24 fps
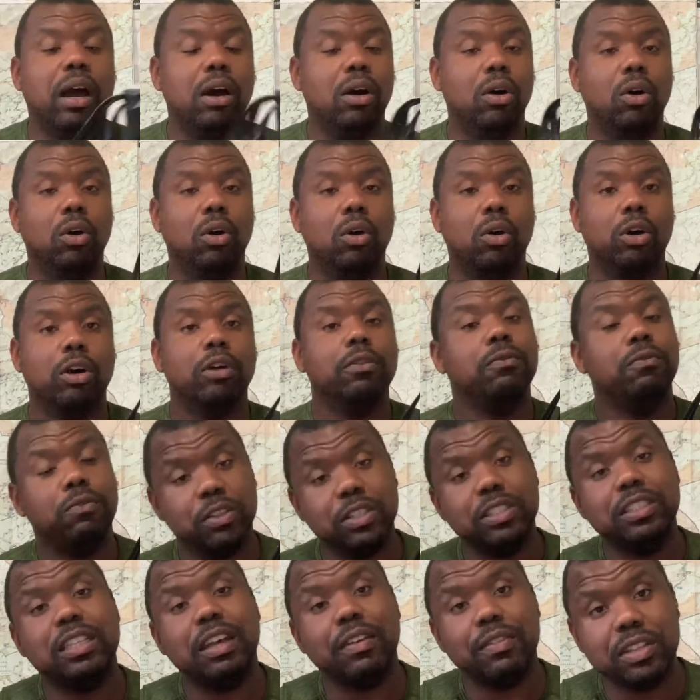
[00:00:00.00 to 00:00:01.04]
or for
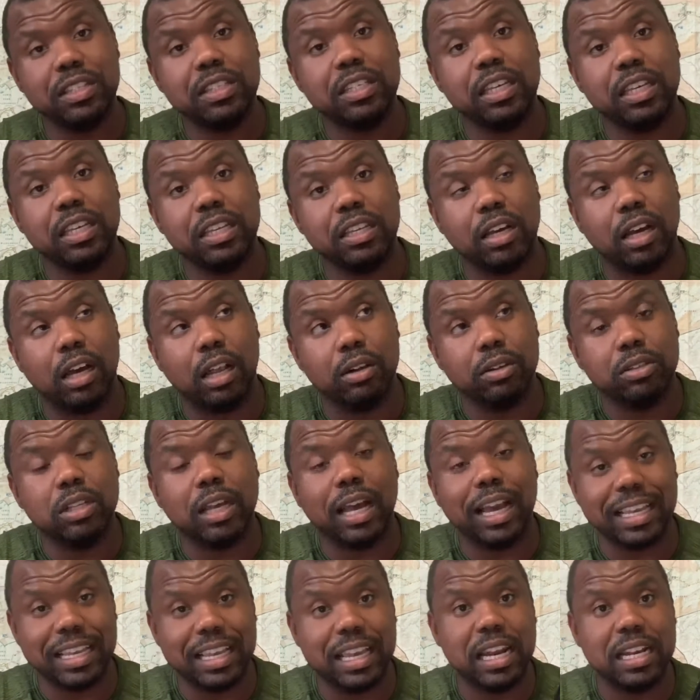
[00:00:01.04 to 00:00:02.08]

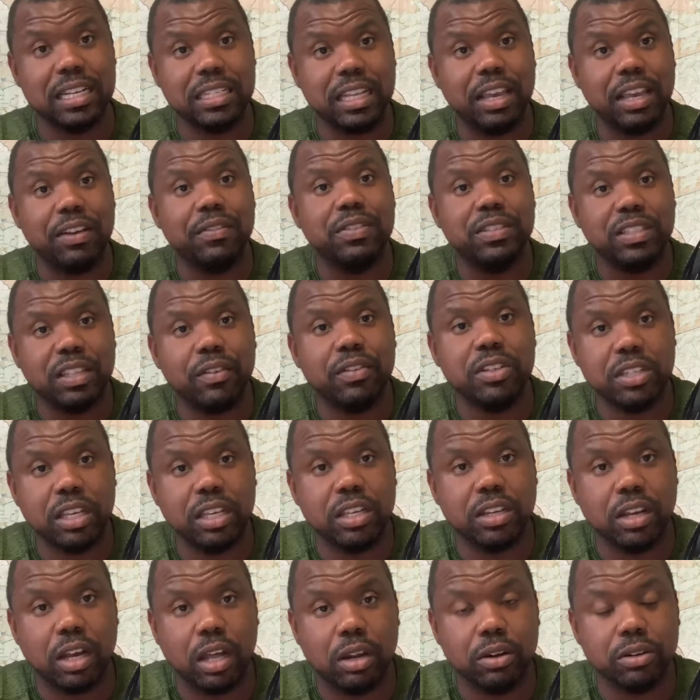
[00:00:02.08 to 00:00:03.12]
$17, again I say for
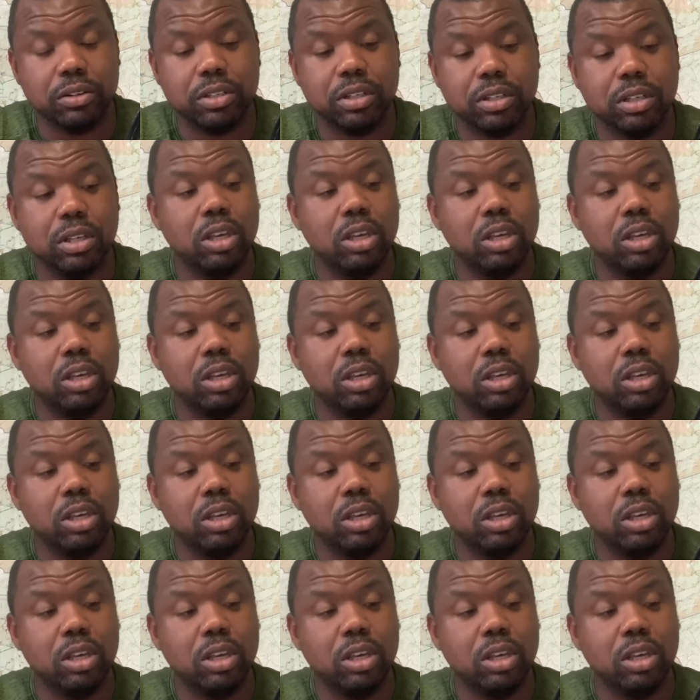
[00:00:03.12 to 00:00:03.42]
$17,